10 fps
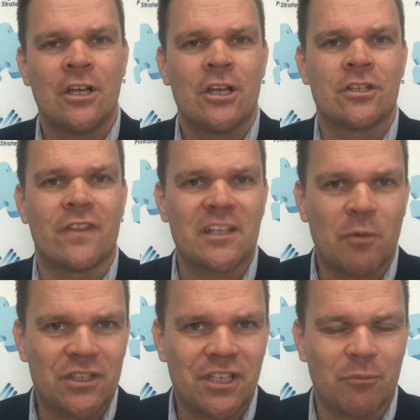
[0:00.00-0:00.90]
So that's
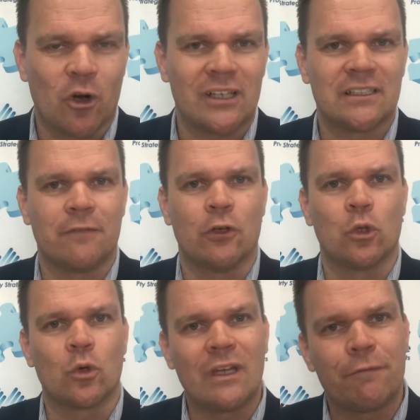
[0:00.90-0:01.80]
my tip, guys. If you're
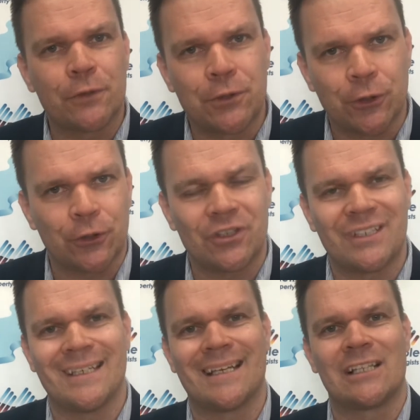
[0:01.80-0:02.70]
looking for
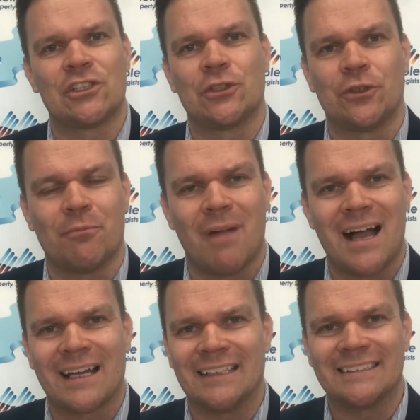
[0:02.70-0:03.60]
certainty in an uncertain
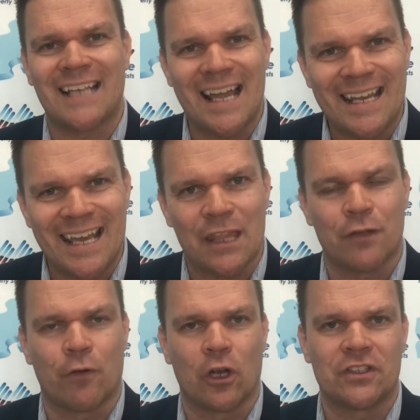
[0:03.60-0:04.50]
market, take out
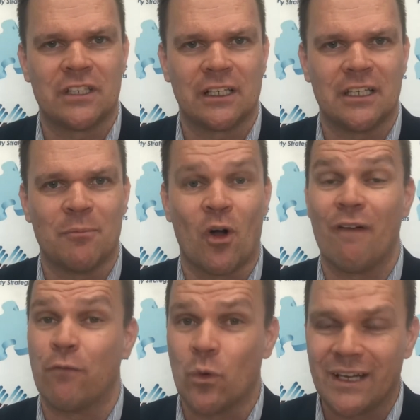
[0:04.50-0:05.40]
the volatility
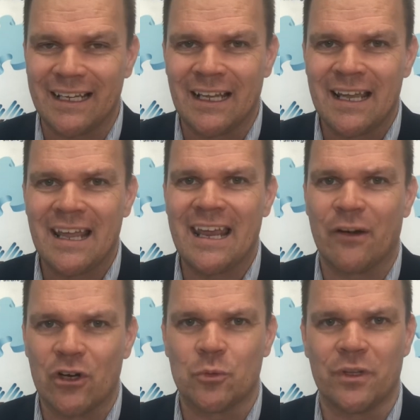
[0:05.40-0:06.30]
by avoiding
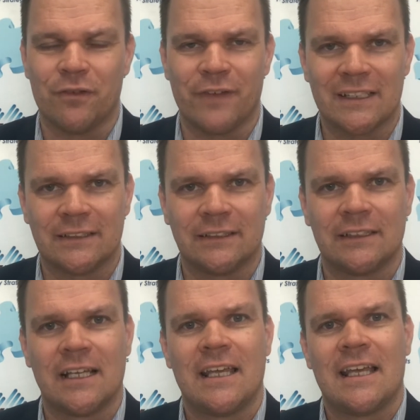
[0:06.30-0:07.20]
areas with
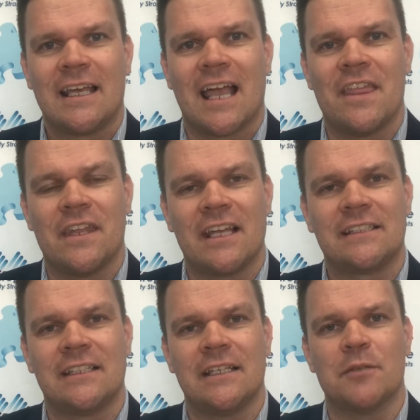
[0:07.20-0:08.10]
investors. And the
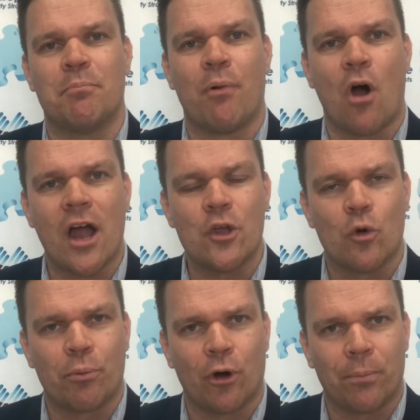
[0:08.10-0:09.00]
next thing is buy
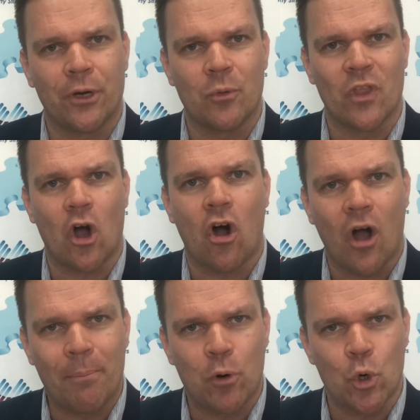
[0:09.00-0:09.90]
your property with a
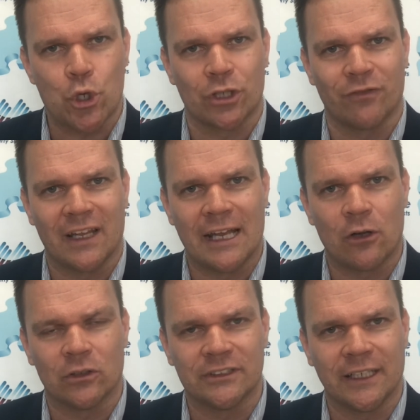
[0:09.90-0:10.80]
high portion of
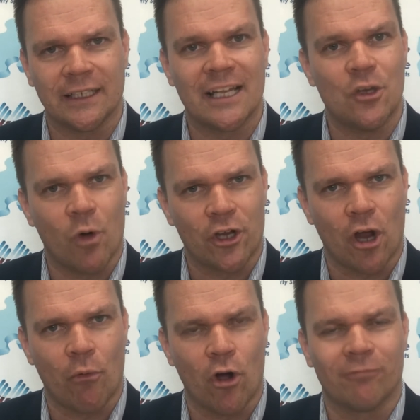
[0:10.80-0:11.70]
land content, and you won't
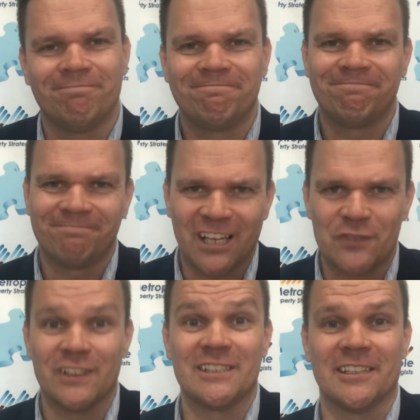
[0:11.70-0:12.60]
go wrong.
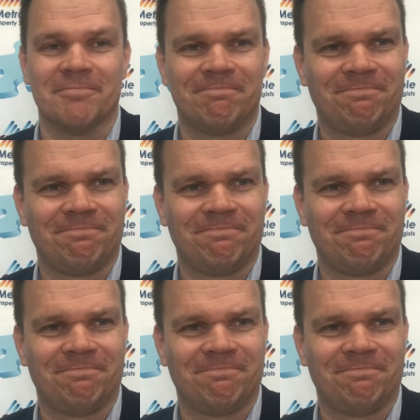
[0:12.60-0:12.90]
Thanks for listening.